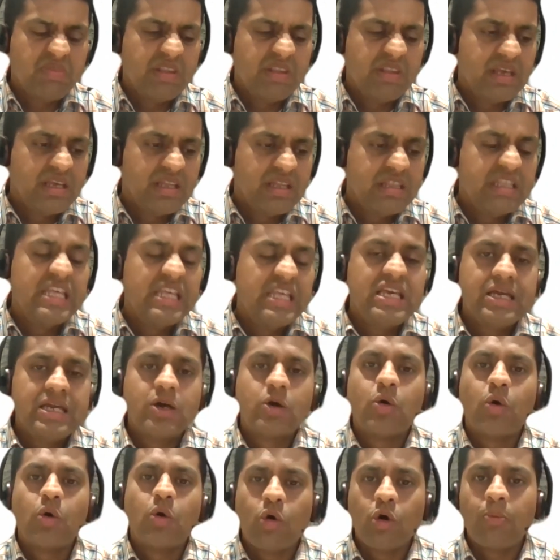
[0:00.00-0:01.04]
the the
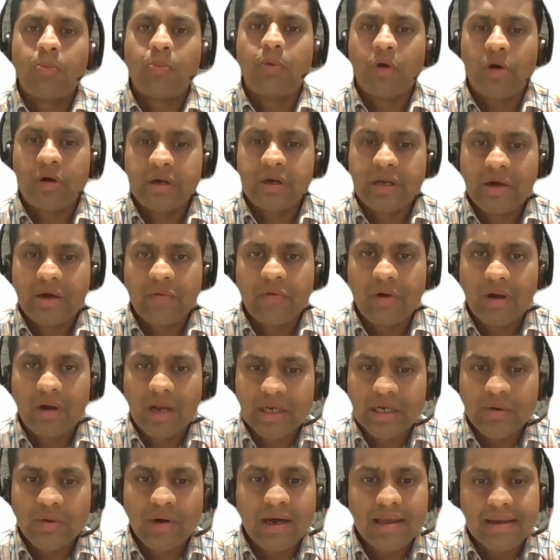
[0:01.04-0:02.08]
core point I would
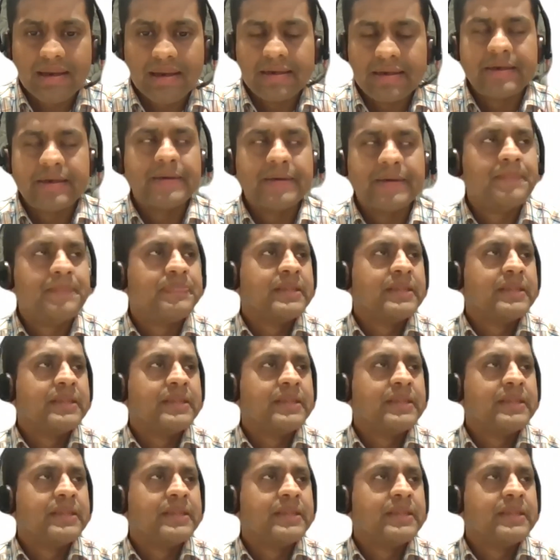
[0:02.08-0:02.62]
like to highlight.